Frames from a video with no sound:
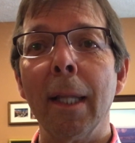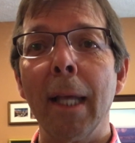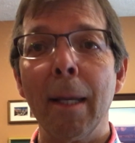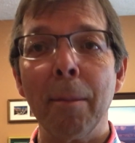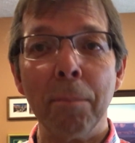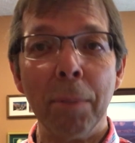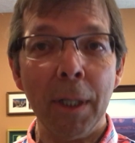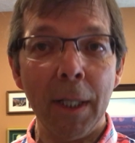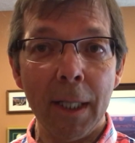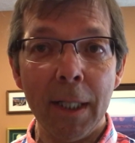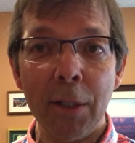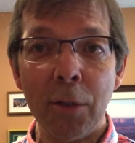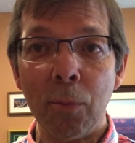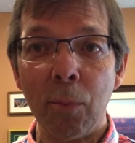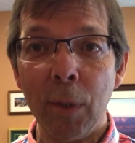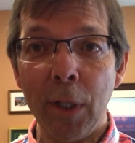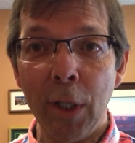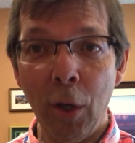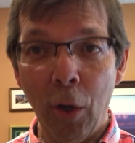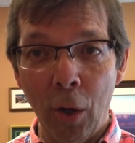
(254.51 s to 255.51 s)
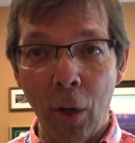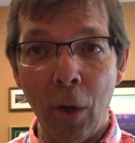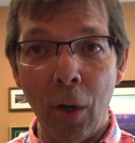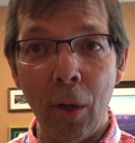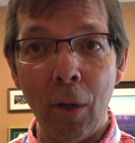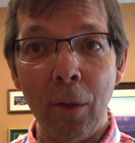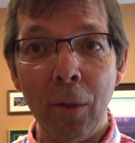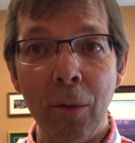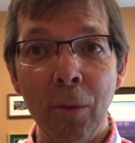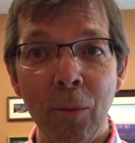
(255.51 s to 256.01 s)
that place we
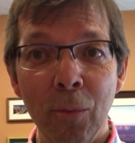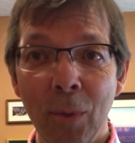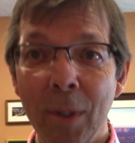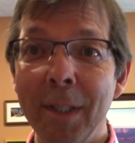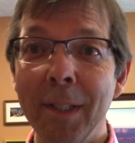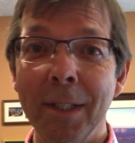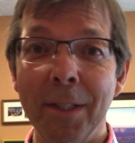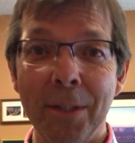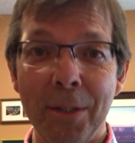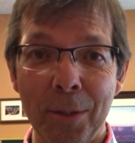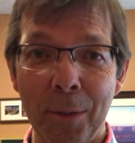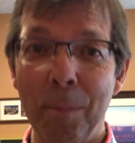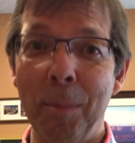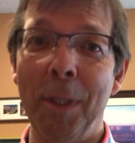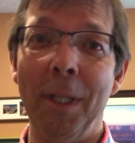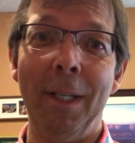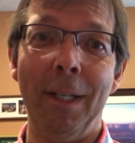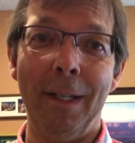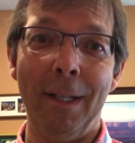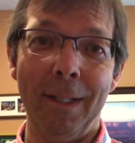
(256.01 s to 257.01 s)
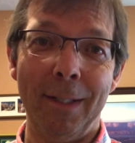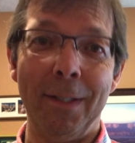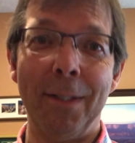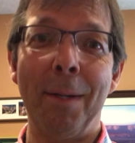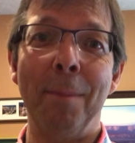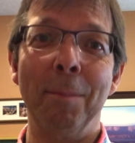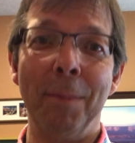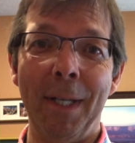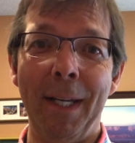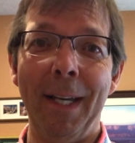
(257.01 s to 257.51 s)
all want to be
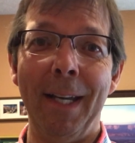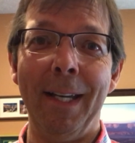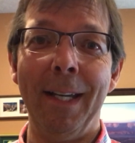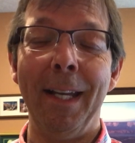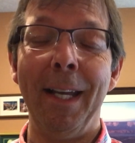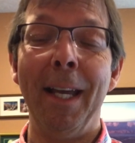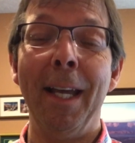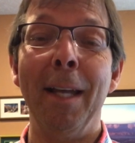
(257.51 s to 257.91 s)
someday.